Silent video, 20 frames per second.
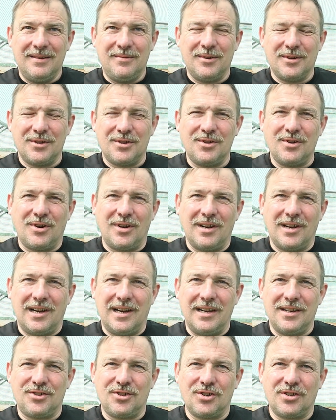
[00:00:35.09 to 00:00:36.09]
But it's not a
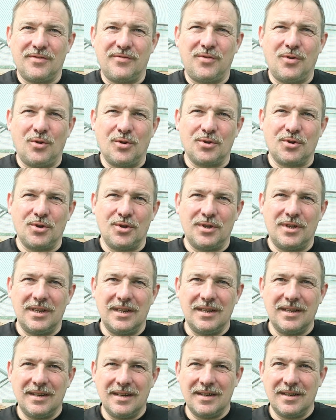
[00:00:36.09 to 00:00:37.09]
lie, it's just a falsehood
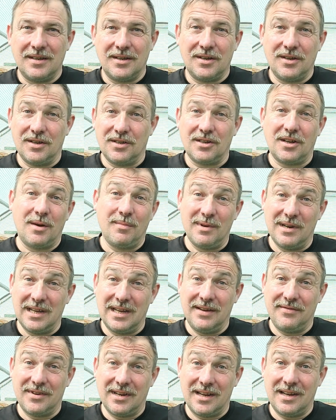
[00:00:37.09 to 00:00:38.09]
because I
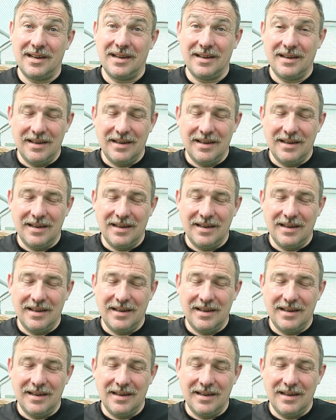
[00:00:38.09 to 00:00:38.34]
believed it.